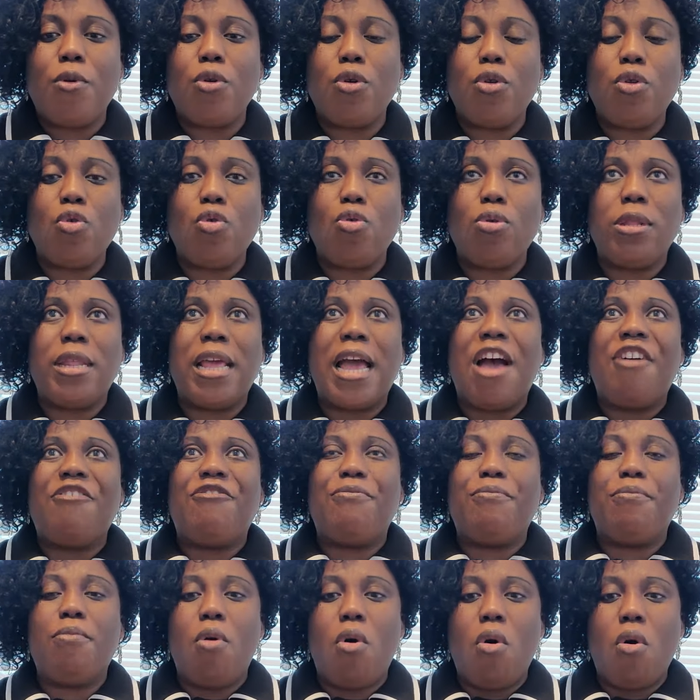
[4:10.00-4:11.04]
you know, they
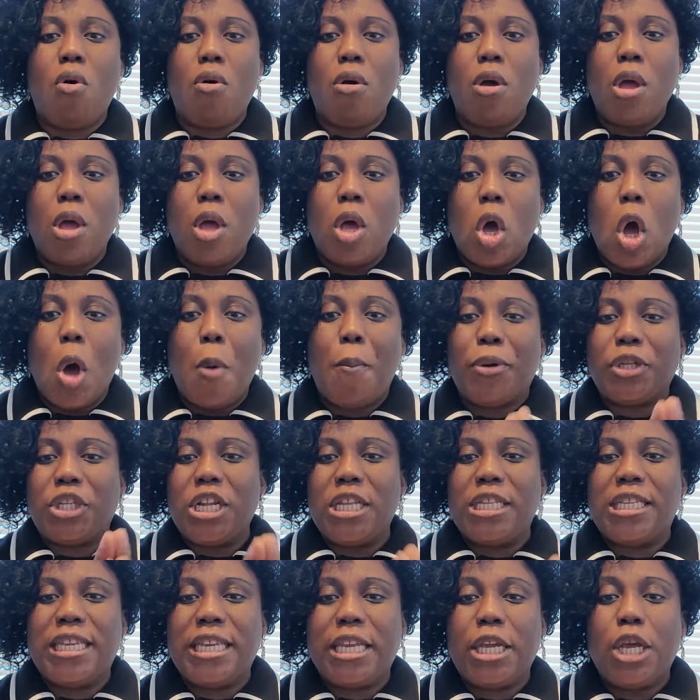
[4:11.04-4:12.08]
have more
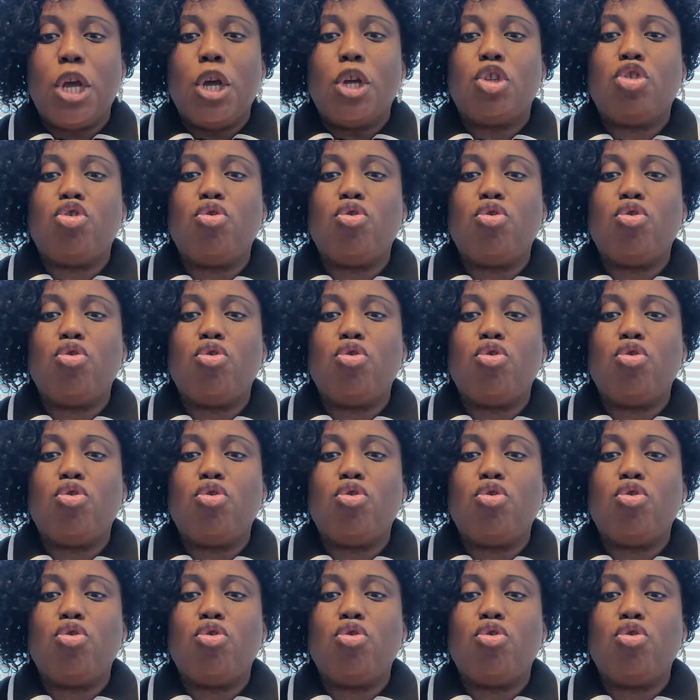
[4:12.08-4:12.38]
opportunity